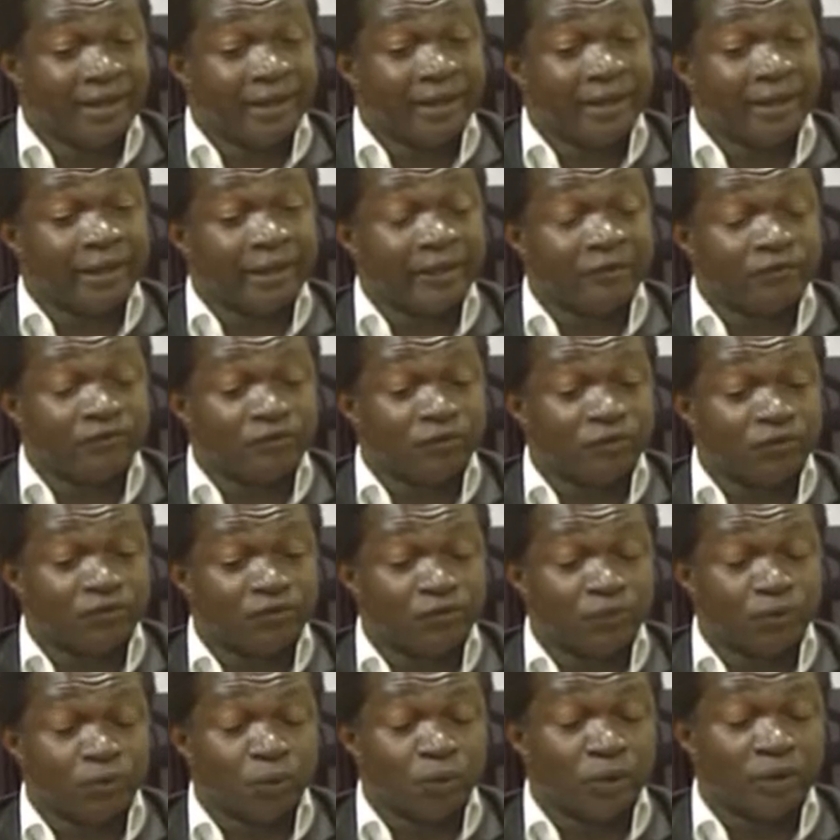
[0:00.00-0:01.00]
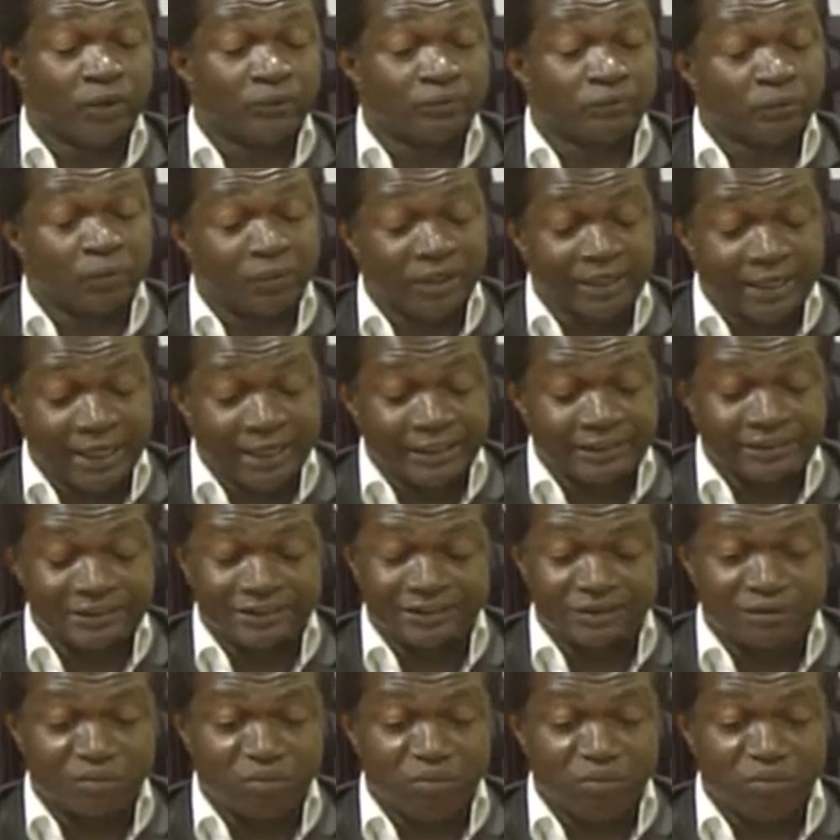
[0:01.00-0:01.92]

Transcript: Whether it's in the